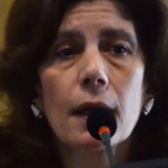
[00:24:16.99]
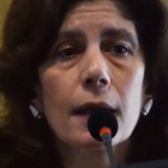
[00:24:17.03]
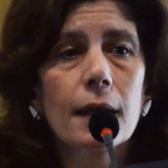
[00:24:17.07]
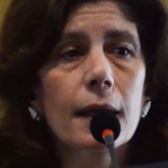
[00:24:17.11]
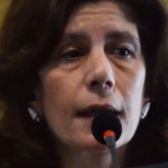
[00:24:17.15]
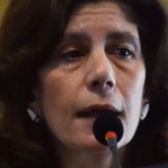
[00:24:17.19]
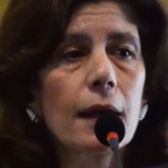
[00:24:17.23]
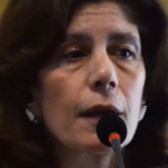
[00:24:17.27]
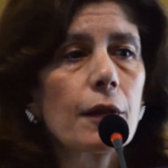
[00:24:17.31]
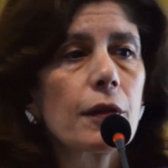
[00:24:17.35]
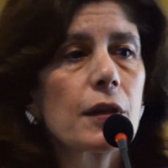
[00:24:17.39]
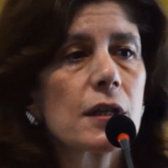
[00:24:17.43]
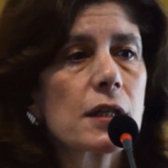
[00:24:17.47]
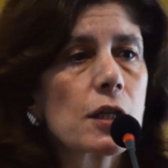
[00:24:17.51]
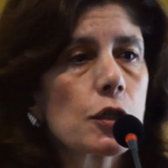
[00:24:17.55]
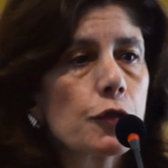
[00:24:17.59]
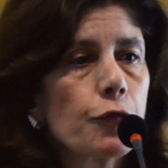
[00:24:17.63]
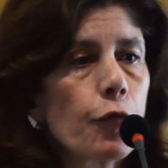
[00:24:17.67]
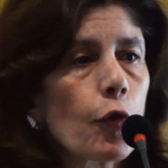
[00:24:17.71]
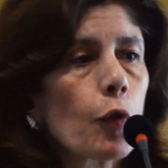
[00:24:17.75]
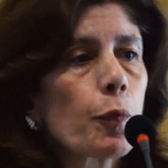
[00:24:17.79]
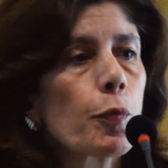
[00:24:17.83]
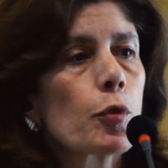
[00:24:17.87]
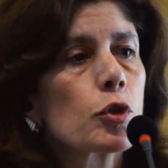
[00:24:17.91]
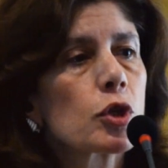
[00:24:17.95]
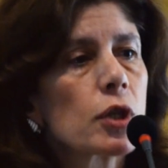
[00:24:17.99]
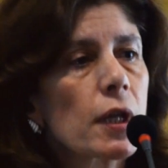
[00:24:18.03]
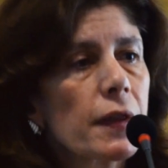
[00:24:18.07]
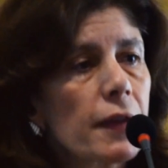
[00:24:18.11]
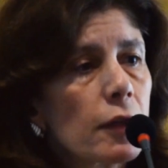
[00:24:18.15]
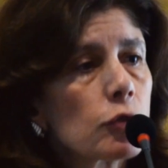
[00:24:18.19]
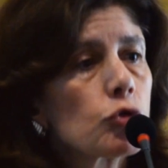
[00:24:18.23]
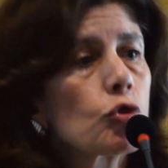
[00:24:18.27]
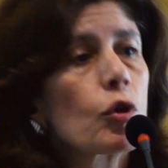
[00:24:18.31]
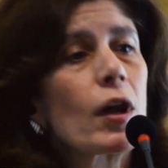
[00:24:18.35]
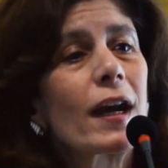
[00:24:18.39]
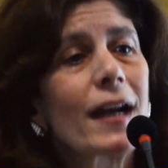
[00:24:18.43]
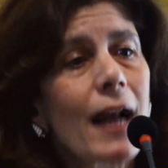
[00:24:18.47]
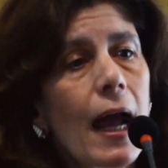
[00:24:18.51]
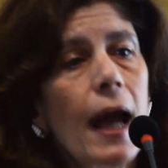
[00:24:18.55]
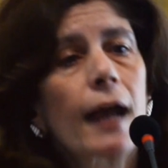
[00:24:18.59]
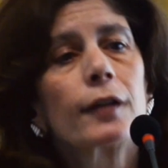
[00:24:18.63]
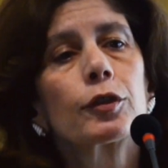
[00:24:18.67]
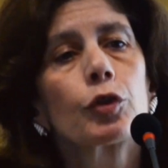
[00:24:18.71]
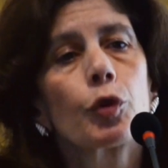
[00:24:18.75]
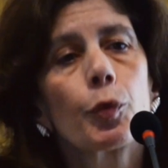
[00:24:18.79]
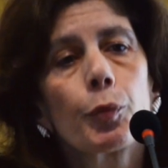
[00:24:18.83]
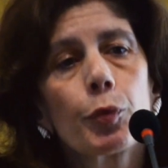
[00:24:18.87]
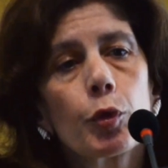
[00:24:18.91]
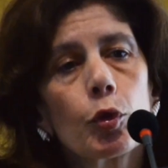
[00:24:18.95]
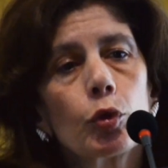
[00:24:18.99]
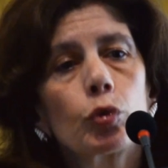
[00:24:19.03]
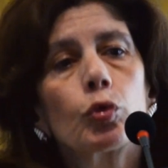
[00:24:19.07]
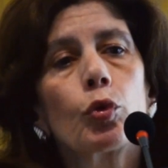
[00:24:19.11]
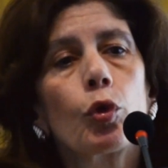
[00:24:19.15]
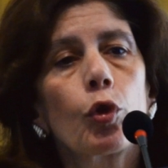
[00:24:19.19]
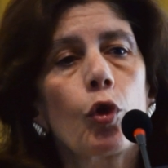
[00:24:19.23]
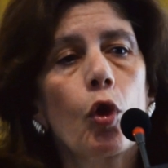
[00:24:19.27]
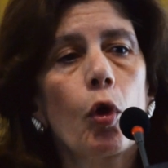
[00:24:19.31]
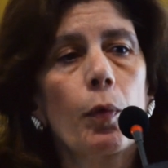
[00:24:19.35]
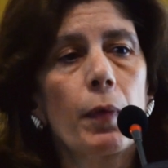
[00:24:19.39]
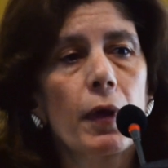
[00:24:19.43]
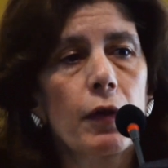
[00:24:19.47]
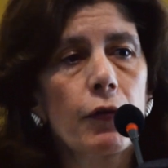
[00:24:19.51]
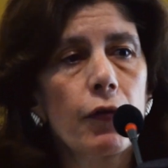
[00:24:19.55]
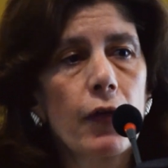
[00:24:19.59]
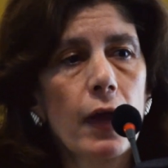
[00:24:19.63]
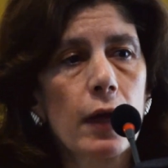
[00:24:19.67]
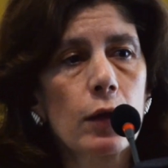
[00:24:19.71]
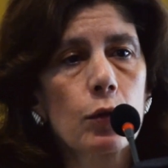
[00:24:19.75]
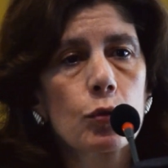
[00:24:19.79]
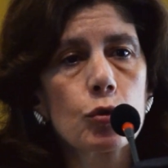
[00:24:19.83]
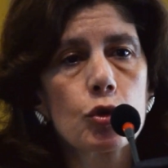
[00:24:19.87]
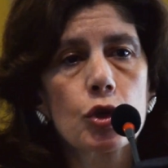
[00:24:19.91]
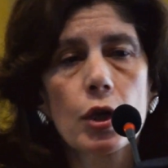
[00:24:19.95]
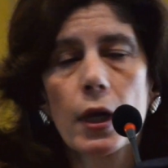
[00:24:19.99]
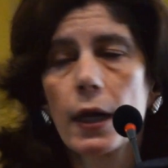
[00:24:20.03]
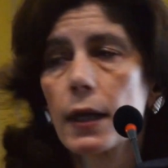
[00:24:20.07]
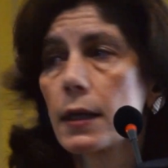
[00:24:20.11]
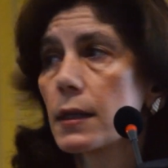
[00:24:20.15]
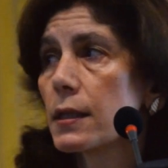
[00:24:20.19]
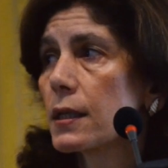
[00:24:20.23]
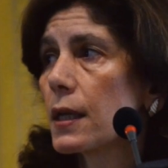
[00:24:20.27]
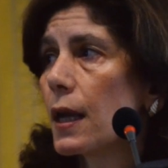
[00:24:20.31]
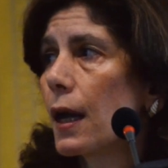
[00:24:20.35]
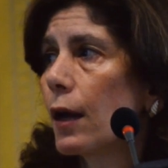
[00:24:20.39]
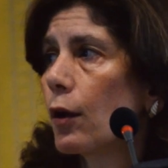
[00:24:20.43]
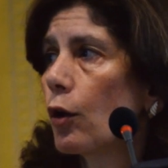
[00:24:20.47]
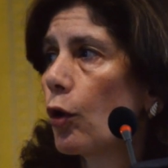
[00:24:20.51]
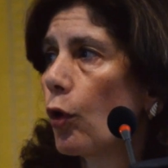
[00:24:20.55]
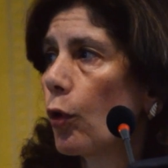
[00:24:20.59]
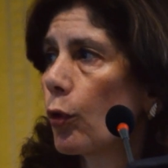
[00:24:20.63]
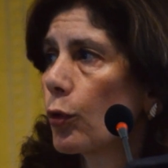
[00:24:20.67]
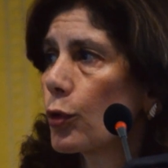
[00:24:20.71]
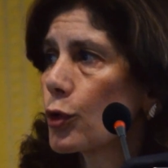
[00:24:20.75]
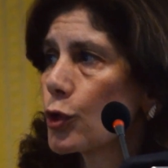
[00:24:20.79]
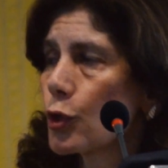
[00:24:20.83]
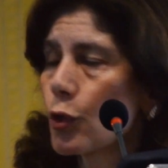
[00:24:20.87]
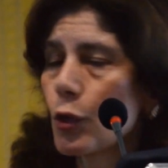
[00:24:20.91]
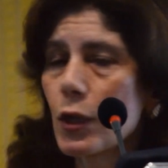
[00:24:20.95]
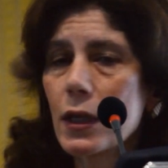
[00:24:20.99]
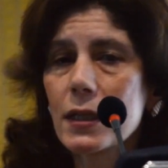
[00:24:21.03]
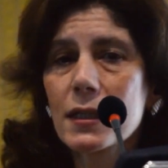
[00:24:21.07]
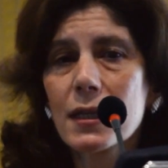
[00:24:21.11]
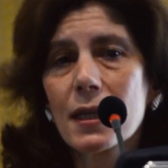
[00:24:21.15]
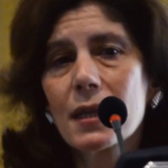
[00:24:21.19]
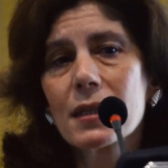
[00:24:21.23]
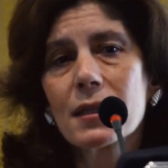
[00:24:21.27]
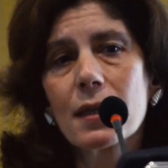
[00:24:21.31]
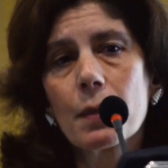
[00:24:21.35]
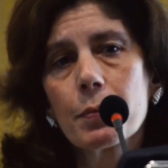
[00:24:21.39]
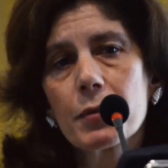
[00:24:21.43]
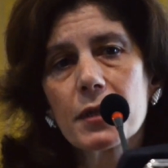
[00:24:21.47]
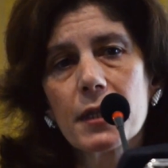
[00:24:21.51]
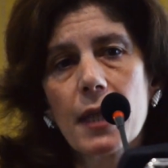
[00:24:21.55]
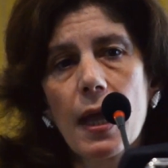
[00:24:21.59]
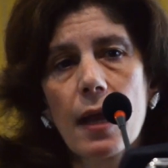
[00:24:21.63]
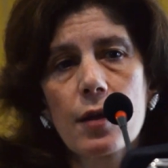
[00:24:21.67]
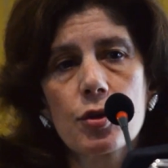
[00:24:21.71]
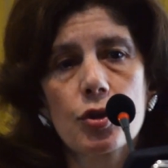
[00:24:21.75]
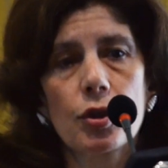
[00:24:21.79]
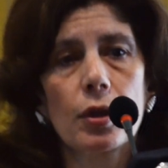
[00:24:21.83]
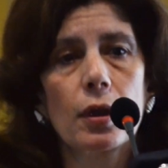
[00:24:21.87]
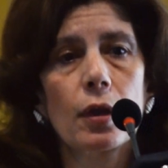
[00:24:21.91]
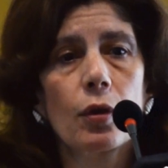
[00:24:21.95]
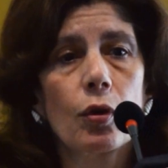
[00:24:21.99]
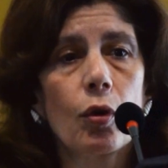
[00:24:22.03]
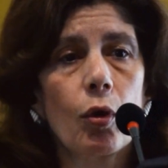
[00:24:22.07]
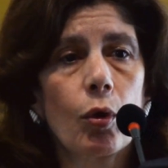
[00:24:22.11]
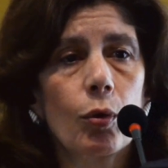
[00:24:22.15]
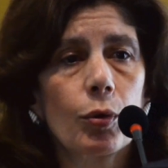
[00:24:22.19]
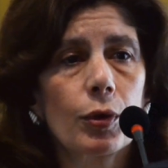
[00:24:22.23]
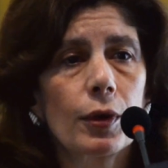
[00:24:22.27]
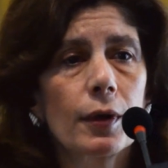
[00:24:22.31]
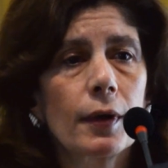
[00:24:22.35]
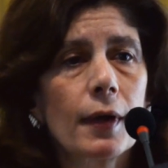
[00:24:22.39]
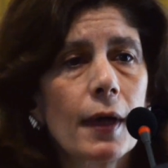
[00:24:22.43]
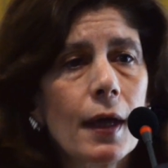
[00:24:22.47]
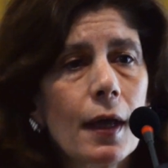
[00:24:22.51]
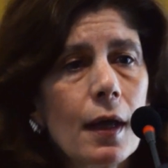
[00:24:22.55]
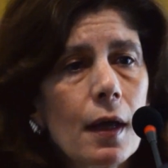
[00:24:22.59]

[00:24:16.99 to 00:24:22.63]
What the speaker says: Here, this is 4% that you can attribute to global value chains alone. So it's substantially lower.